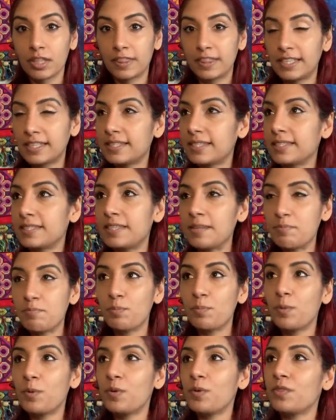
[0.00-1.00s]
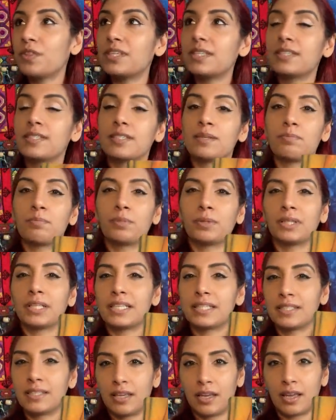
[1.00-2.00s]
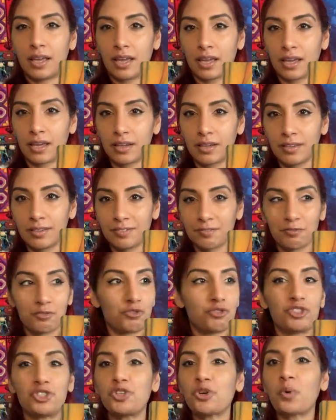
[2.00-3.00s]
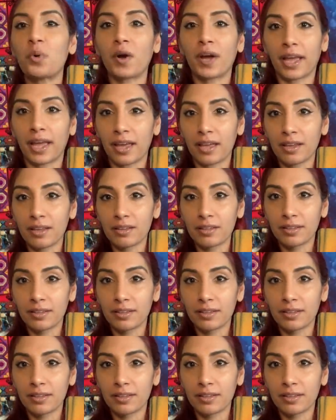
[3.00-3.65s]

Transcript: The simplicity, joy,